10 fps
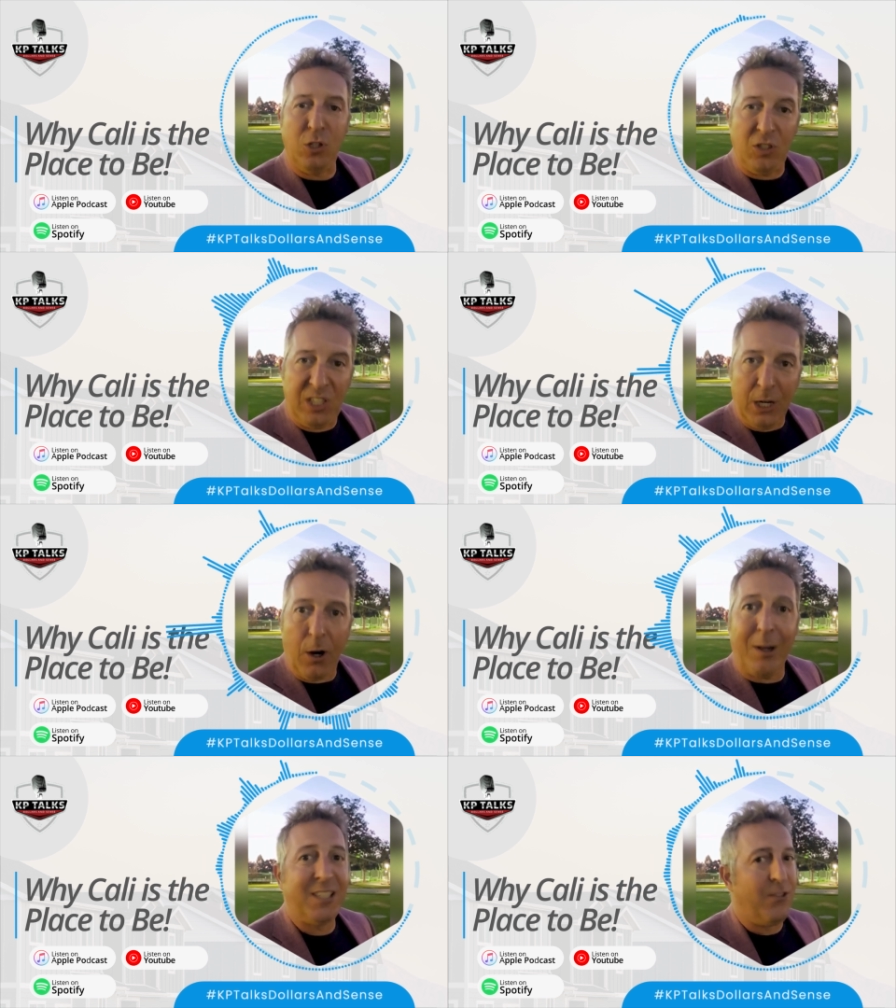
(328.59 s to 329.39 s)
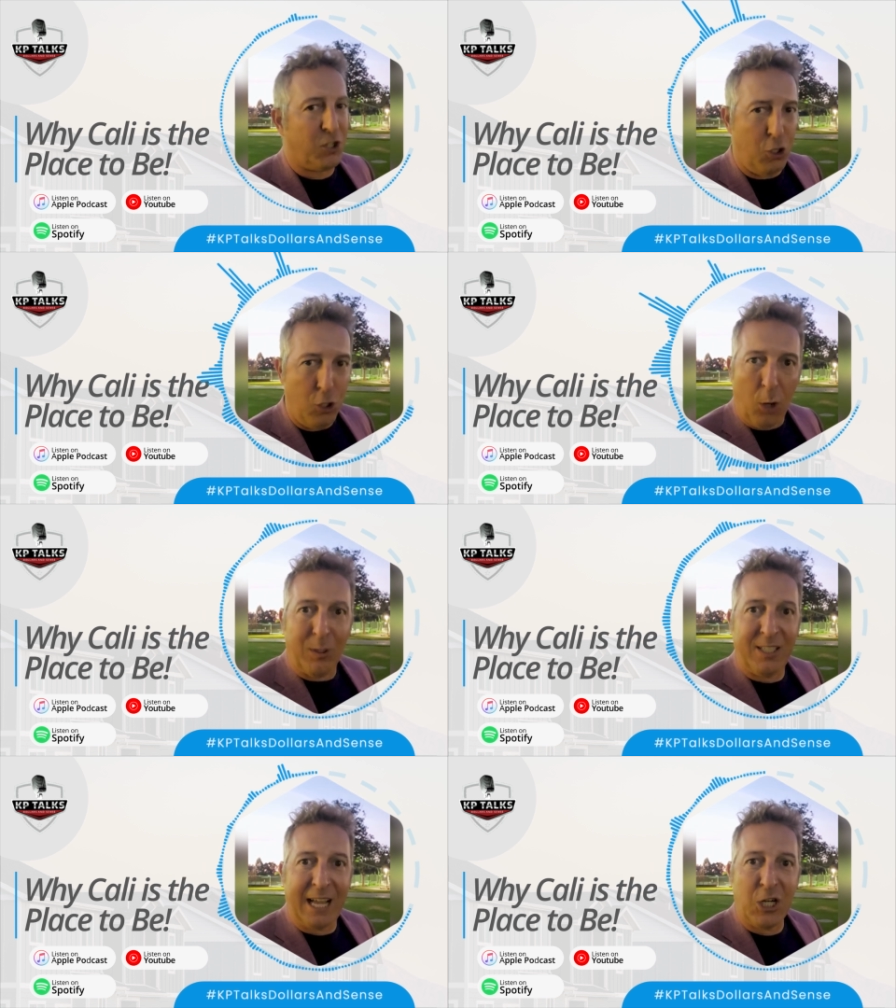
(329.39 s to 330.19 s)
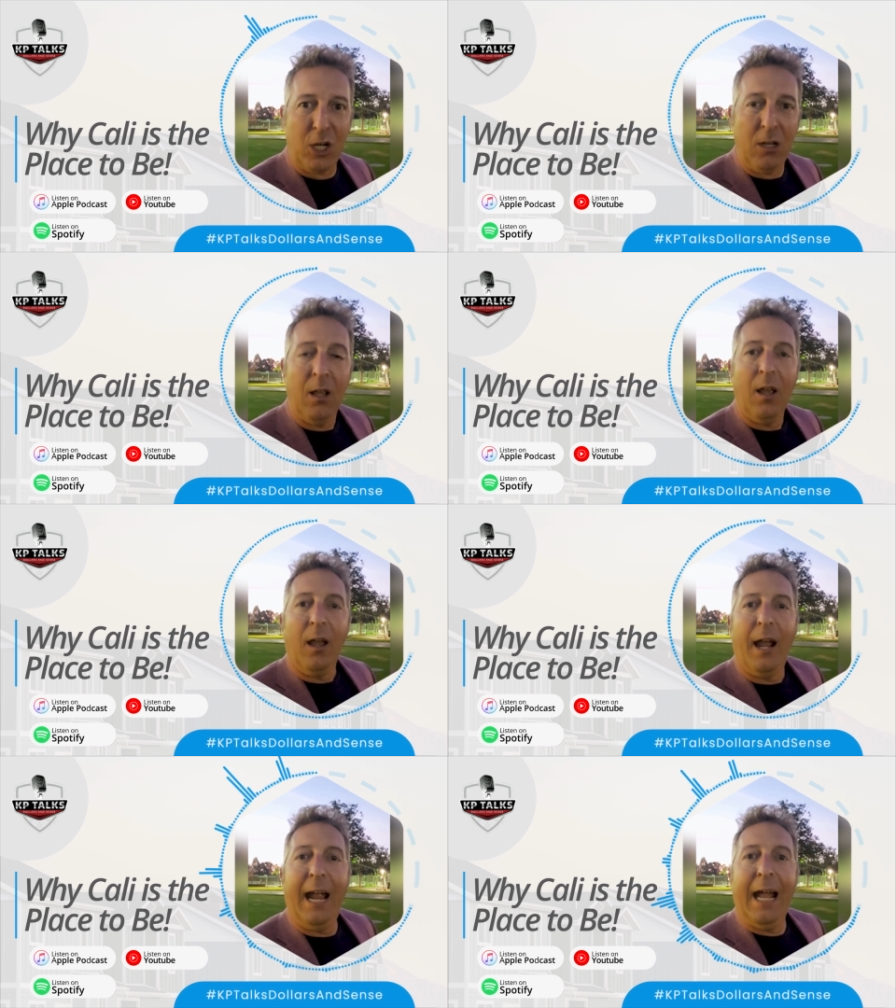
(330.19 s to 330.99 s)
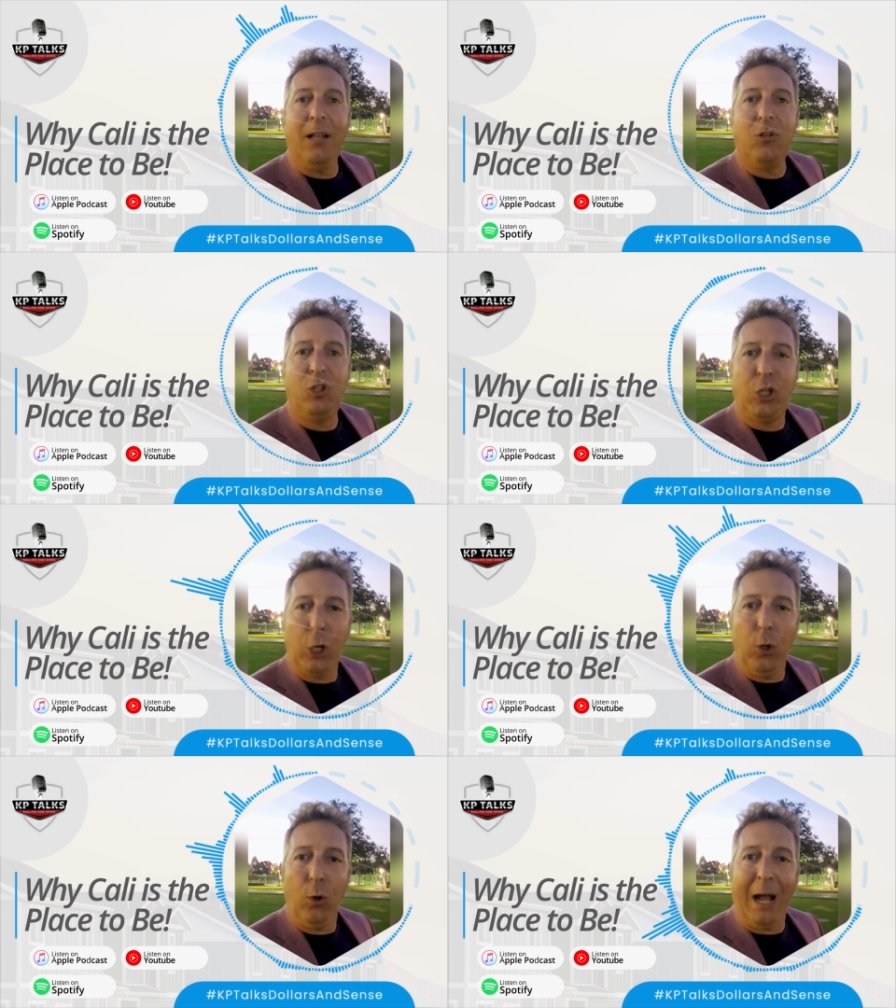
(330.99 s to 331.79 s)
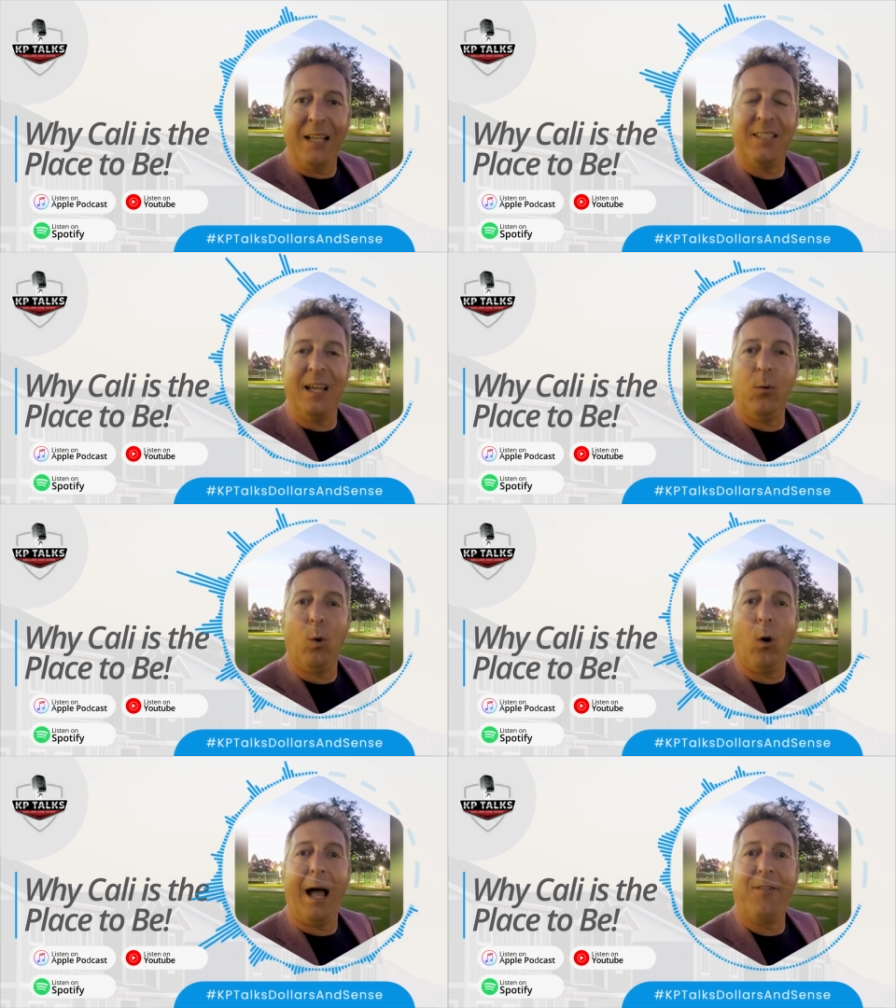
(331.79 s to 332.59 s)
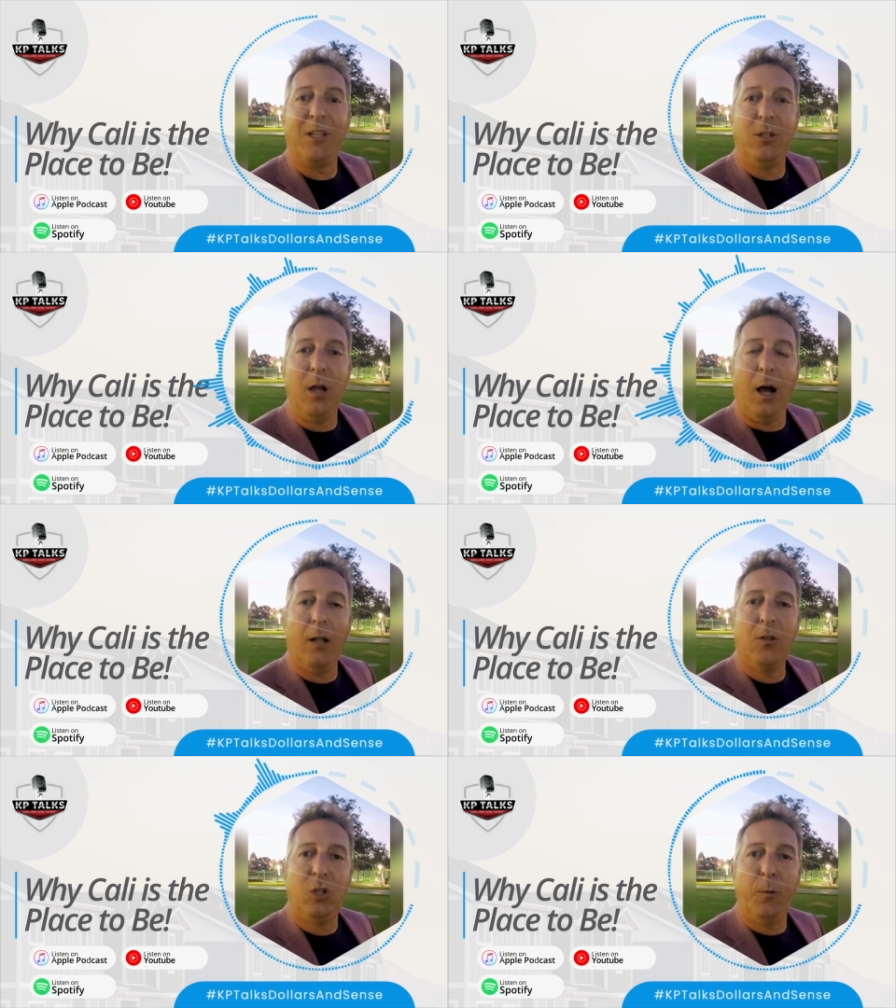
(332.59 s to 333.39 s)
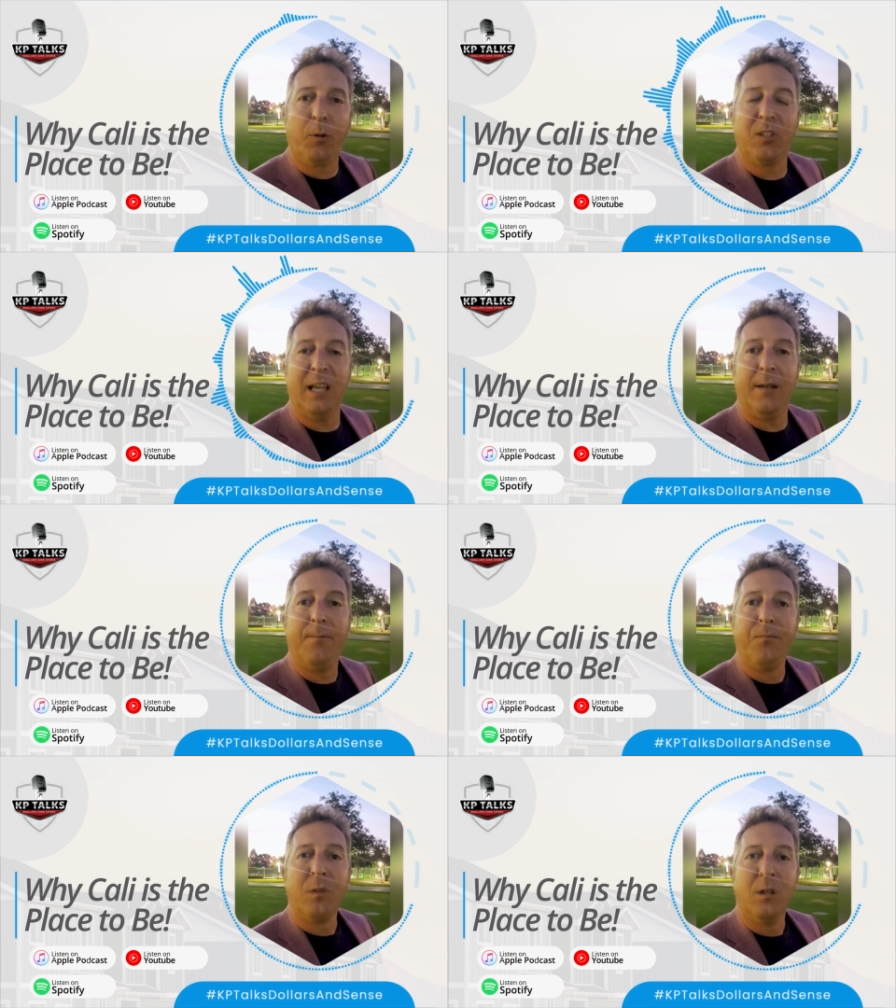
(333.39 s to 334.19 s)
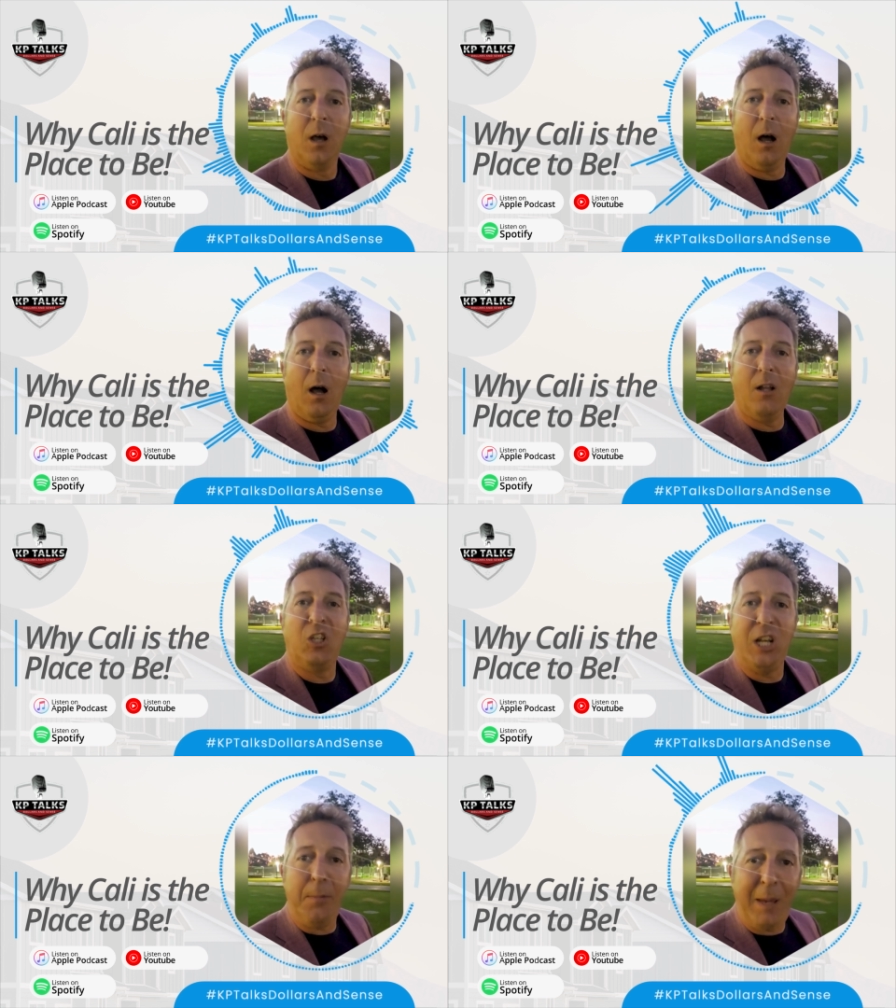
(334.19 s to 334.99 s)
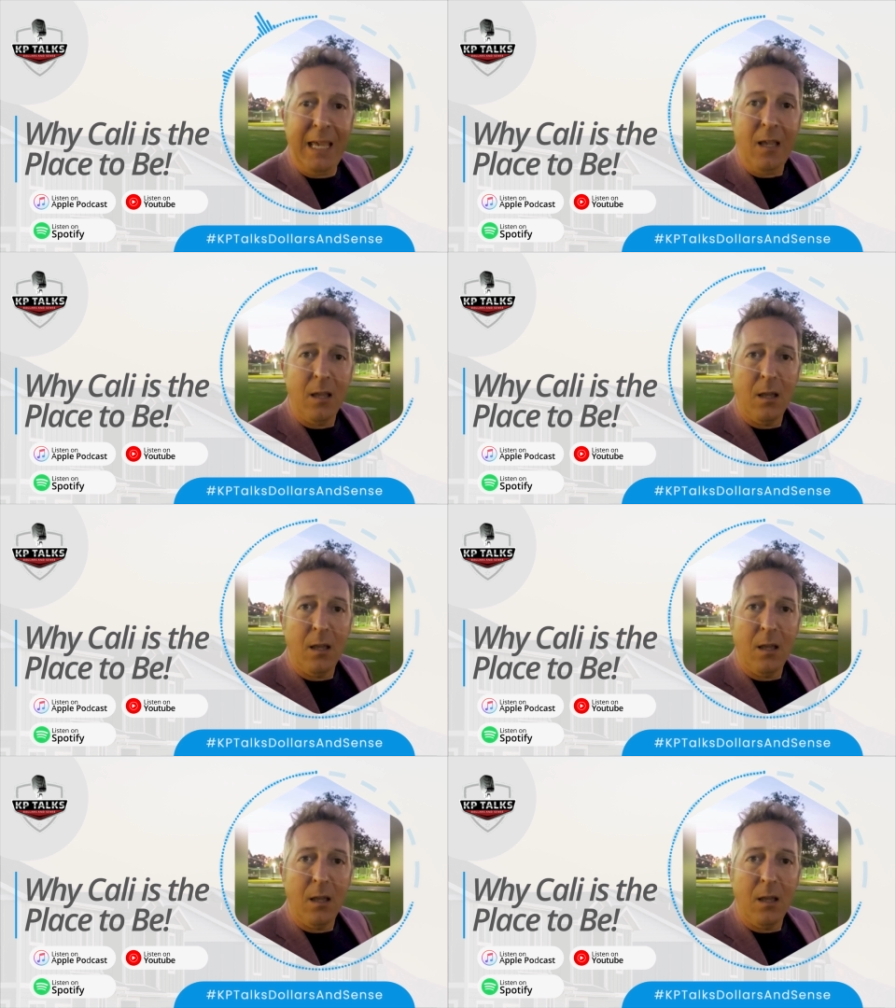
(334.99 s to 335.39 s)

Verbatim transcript: zero, as in there's no recession, and two, as in we'll have a uh, two percent uh, GDP,